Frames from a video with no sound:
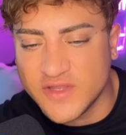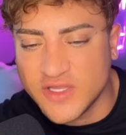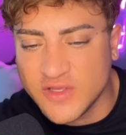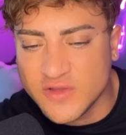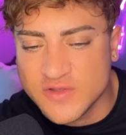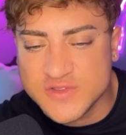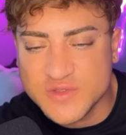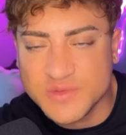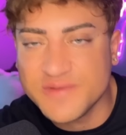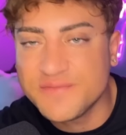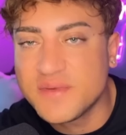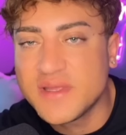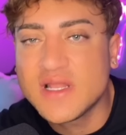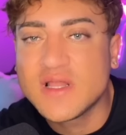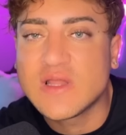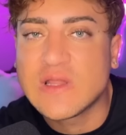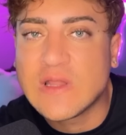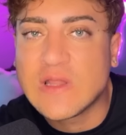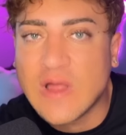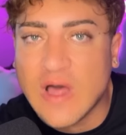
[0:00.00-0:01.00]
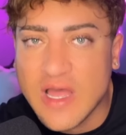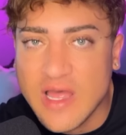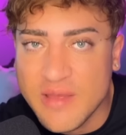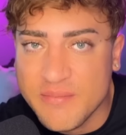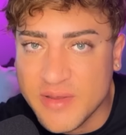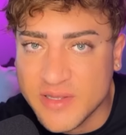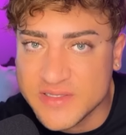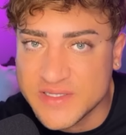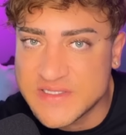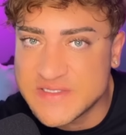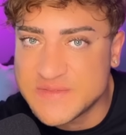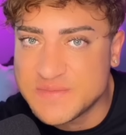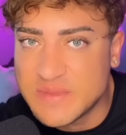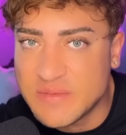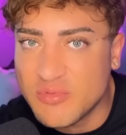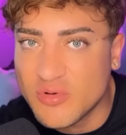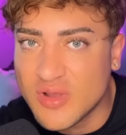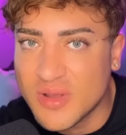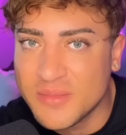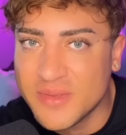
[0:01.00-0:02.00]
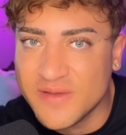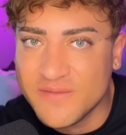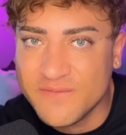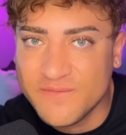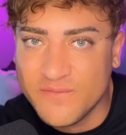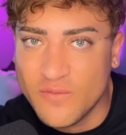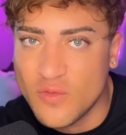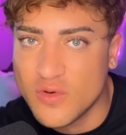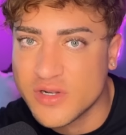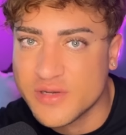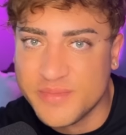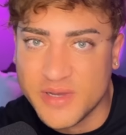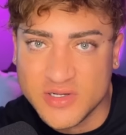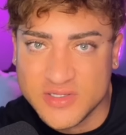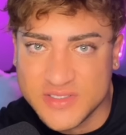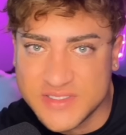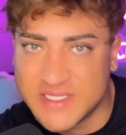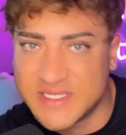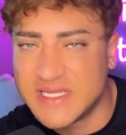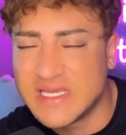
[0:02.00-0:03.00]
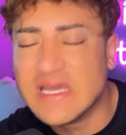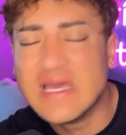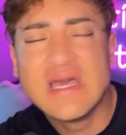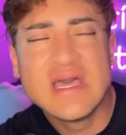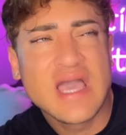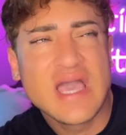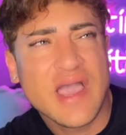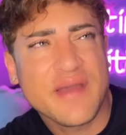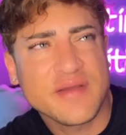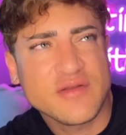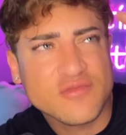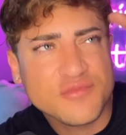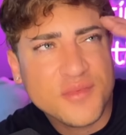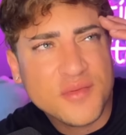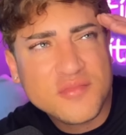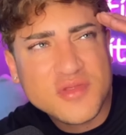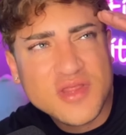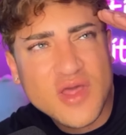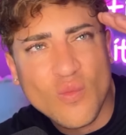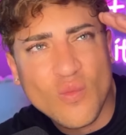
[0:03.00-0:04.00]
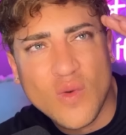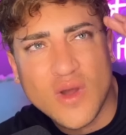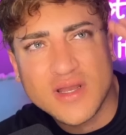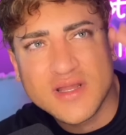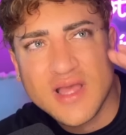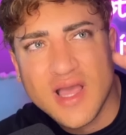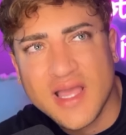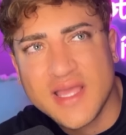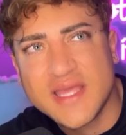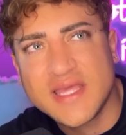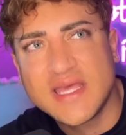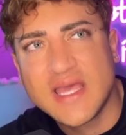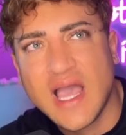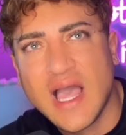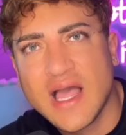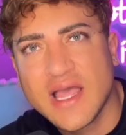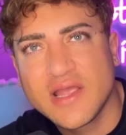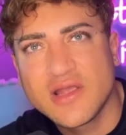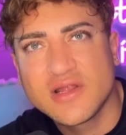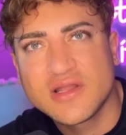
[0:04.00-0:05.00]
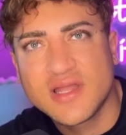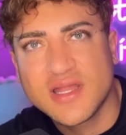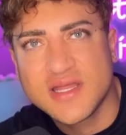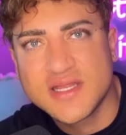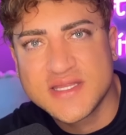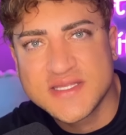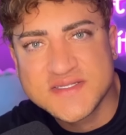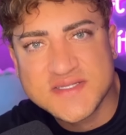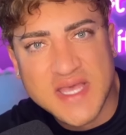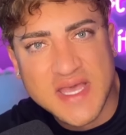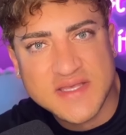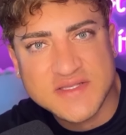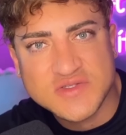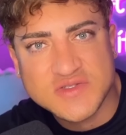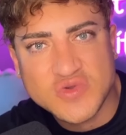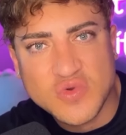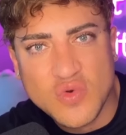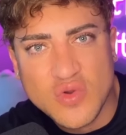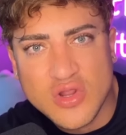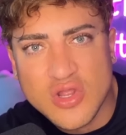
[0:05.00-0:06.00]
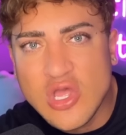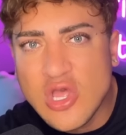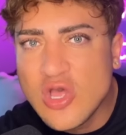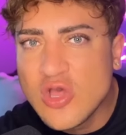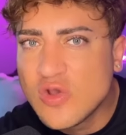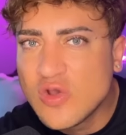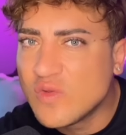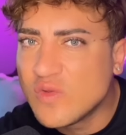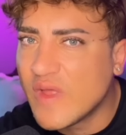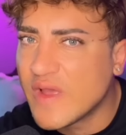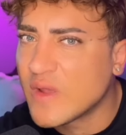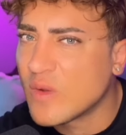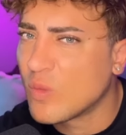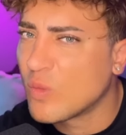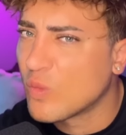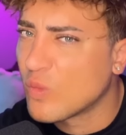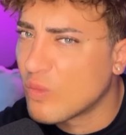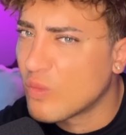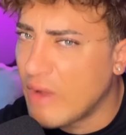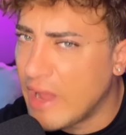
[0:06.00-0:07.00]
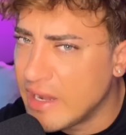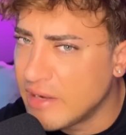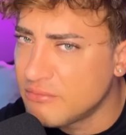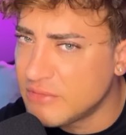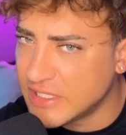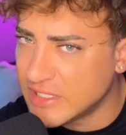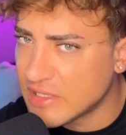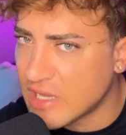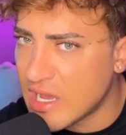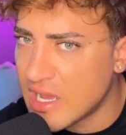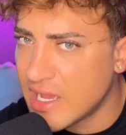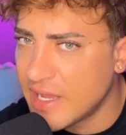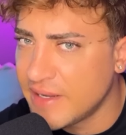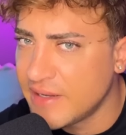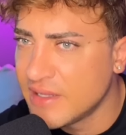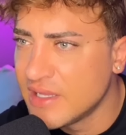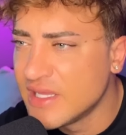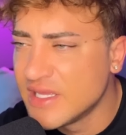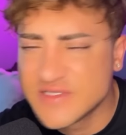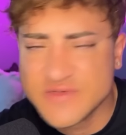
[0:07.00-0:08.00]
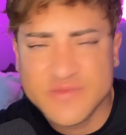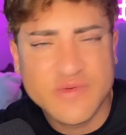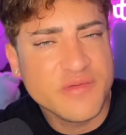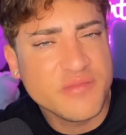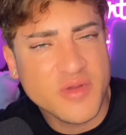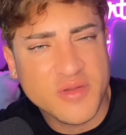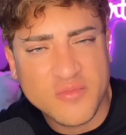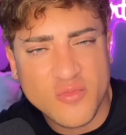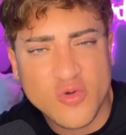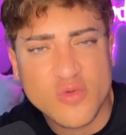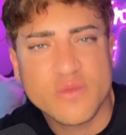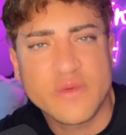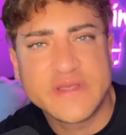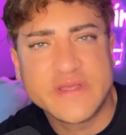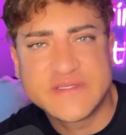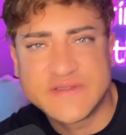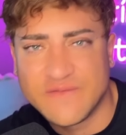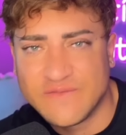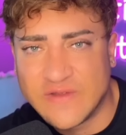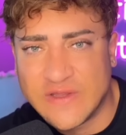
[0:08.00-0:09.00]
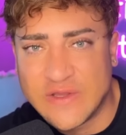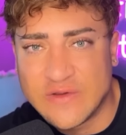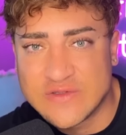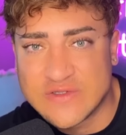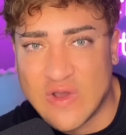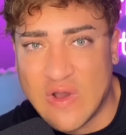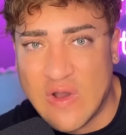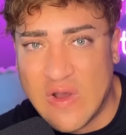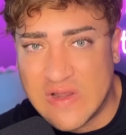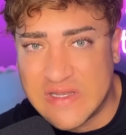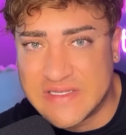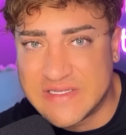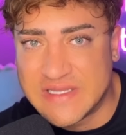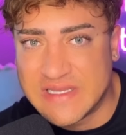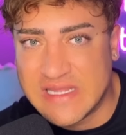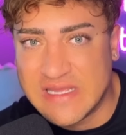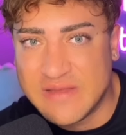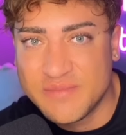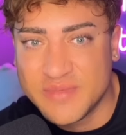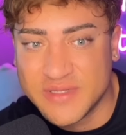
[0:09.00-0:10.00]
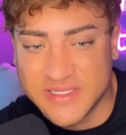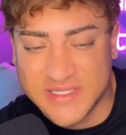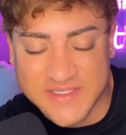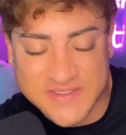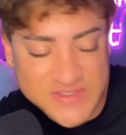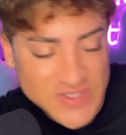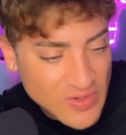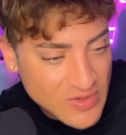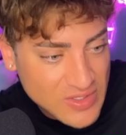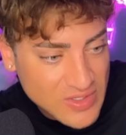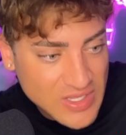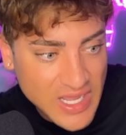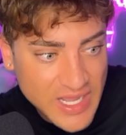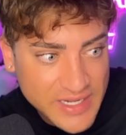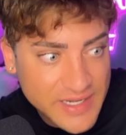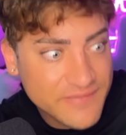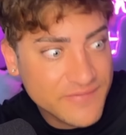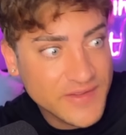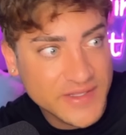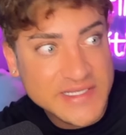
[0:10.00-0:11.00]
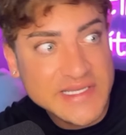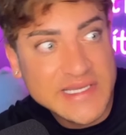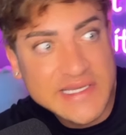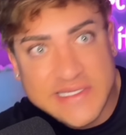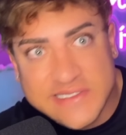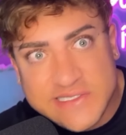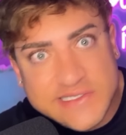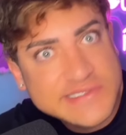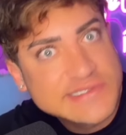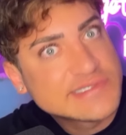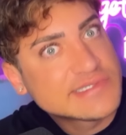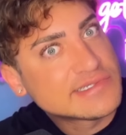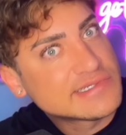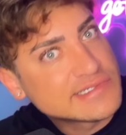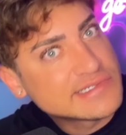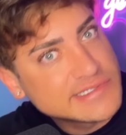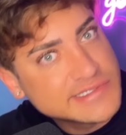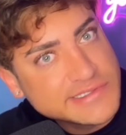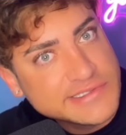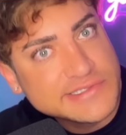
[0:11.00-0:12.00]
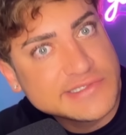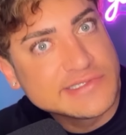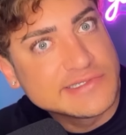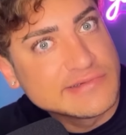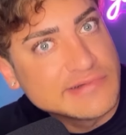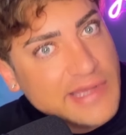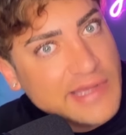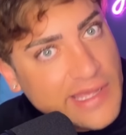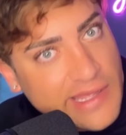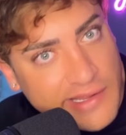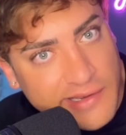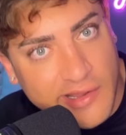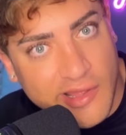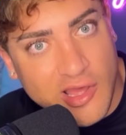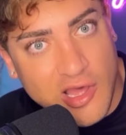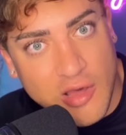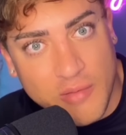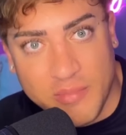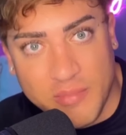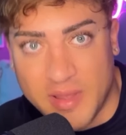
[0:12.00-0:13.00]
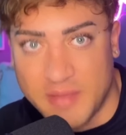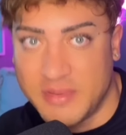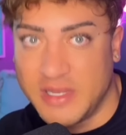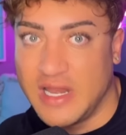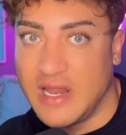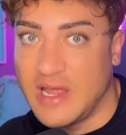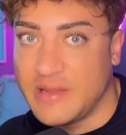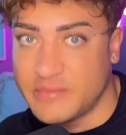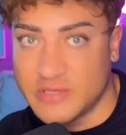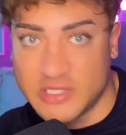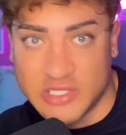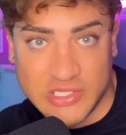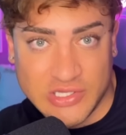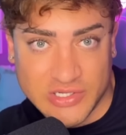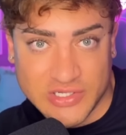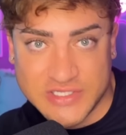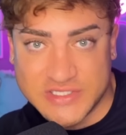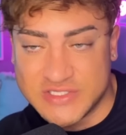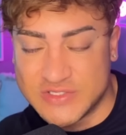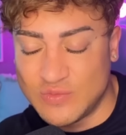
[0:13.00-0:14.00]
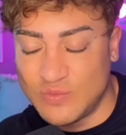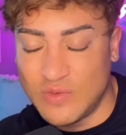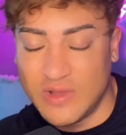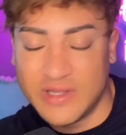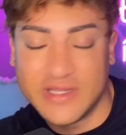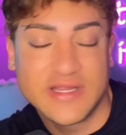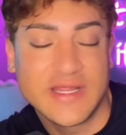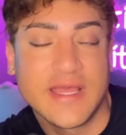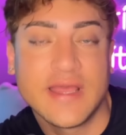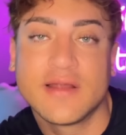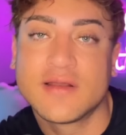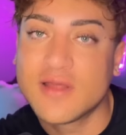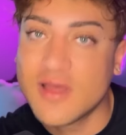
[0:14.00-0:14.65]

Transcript: videos, we've made a lot about these people coming forward about Diddy. I mean, remember that one guy he hired like this escort who like randomly died? It's one of my more recent videos on Diddy, but this all kind of like is starting to add up. I mean, I'm curious to what they